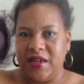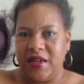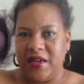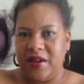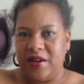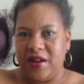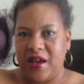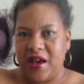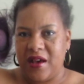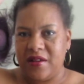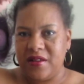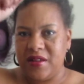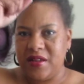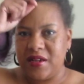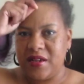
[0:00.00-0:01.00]
And how
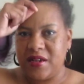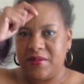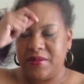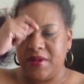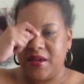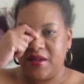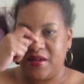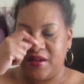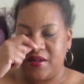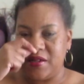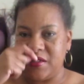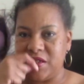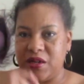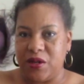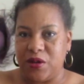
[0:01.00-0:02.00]
did it come down on
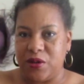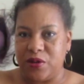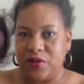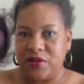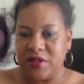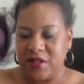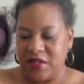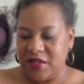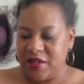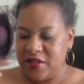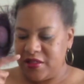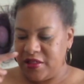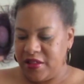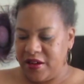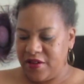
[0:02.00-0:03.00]
his nose?
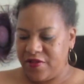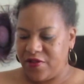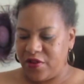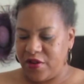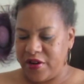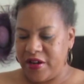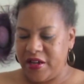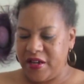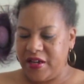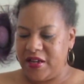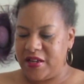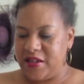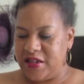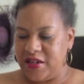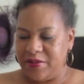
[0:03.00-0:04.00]
Therefore, he
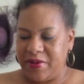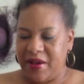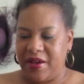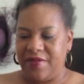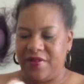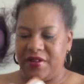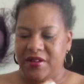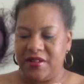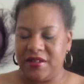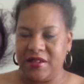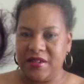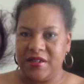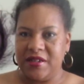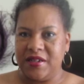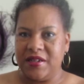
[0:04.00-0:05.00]
ended up having
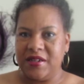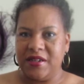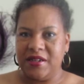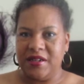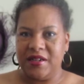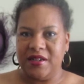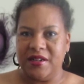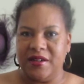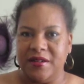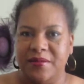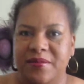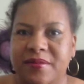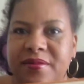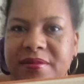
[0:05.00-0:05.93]
um,